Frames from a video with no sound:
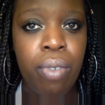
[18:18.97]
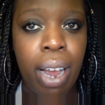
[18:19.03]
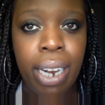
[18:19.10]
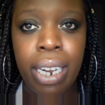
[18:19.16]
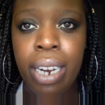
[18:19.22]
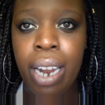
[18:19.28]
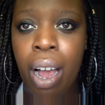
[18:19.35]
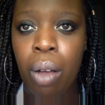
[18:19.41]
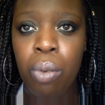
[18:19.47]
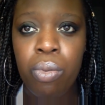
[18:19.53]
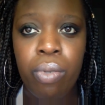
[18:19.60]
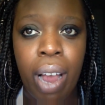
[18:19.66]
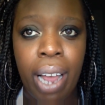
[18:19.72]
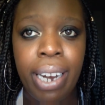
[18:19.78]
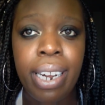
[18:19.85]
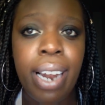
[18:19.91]
Write it out.
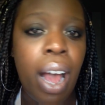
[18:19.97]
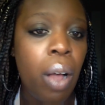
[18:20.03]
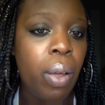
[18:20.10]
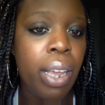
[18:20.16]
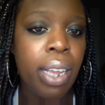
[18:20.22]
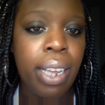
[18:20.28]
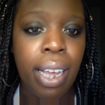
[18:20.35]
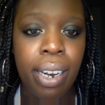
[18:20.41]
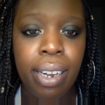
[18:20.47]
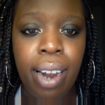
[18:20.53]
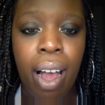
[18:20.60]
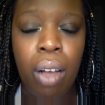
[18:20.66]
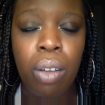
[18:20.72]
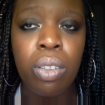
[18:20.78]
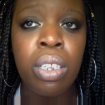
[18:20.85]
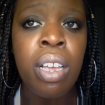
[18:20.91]
Write it out and get it
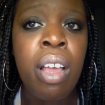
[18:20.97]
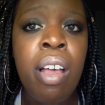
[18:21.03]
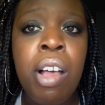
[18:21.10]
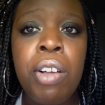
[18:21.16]
out.